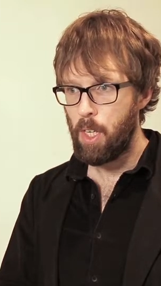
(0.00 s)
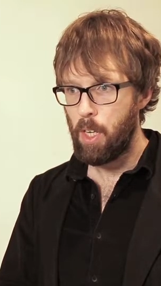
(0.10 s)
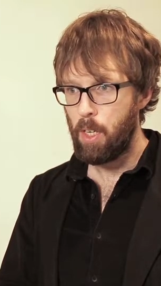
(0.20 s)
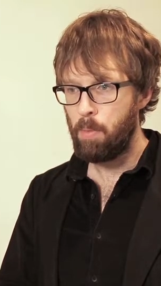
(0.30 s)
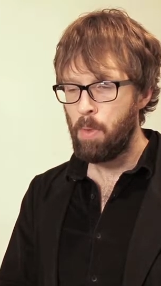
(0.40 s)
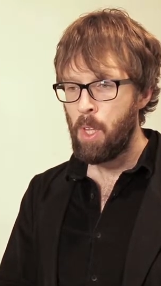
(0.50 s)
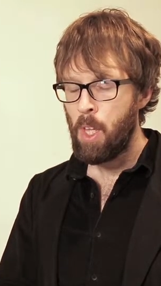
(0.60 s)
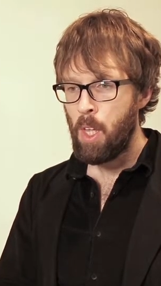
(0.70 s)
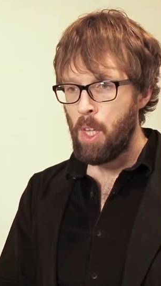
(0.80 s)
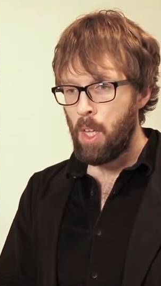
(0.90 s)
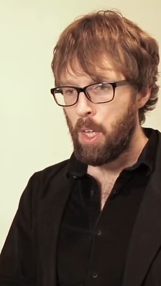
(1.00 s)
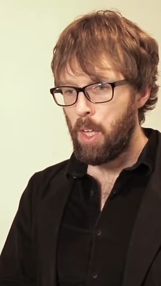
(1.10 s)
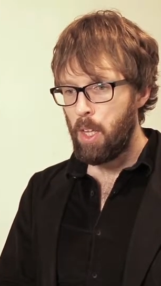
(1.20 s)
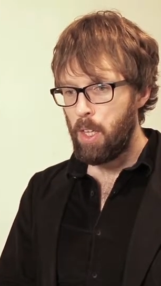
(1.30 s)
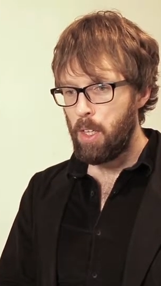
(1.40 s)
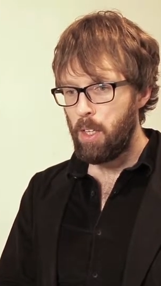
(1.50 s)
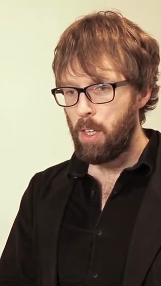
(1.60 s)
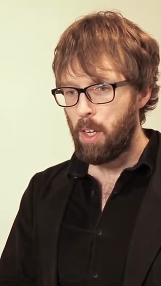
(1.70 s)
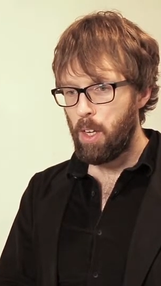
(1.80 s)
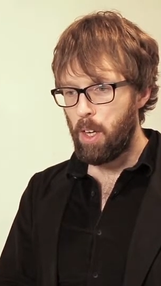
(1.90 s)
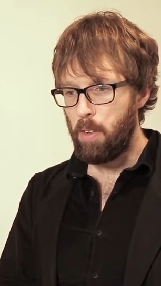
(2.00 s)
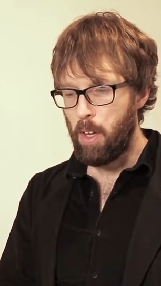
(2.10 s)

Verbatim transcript: Um, I,